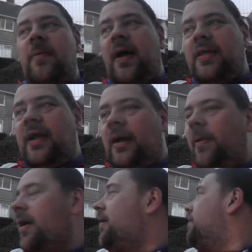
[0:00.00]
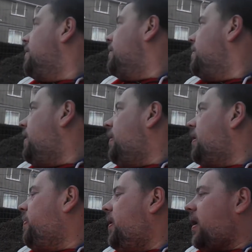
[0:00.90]
mate. Dig up her. Well, they
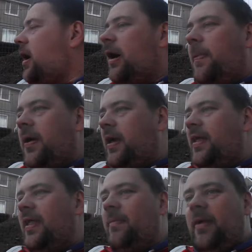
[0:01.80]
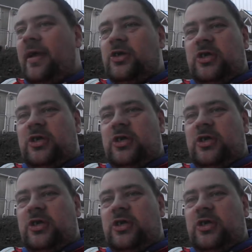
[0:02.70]
want to put a car park in there, mate. Each